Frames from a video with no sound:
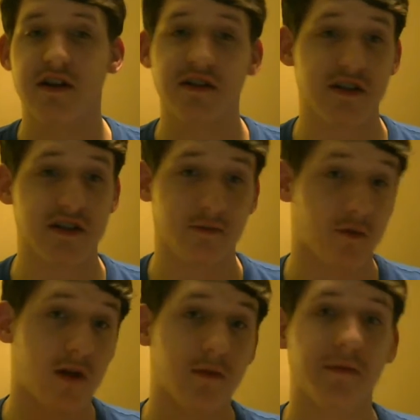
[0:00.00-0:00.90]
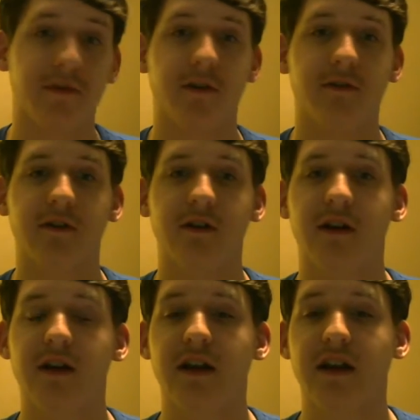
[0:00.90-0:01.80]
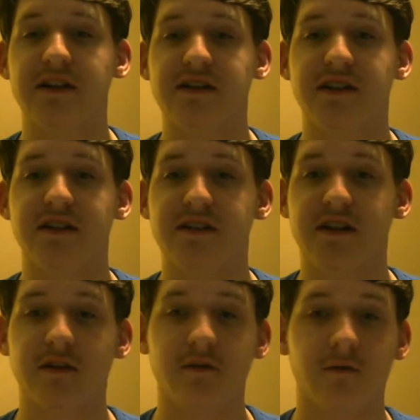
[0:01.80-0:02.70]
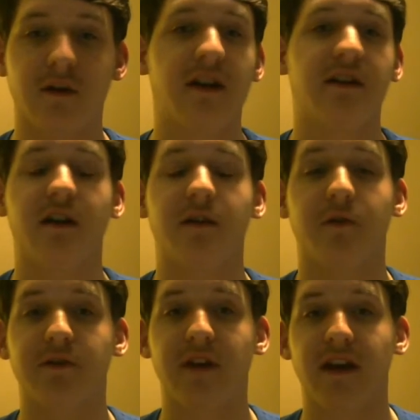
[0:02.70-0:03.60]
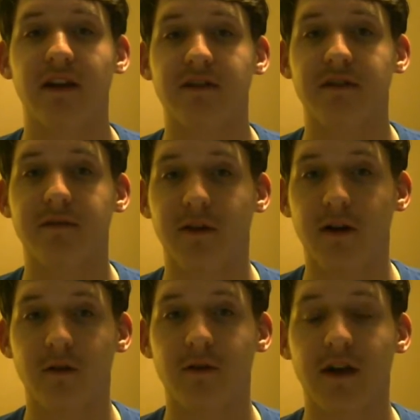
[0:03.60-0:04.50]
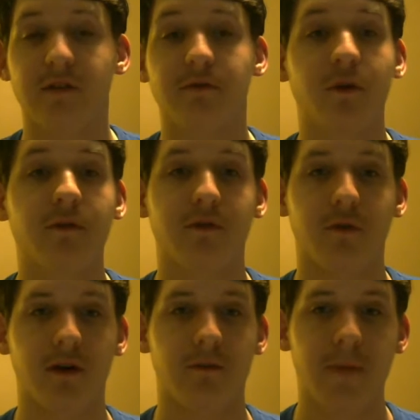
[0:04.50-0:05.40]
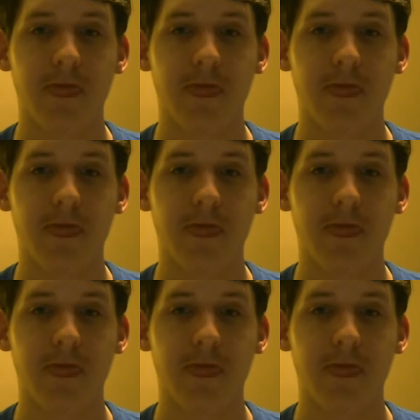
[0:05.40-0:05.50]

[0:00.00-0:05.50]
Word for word: She is a problem solver, and she is a great uh, protagonist to follow and root for.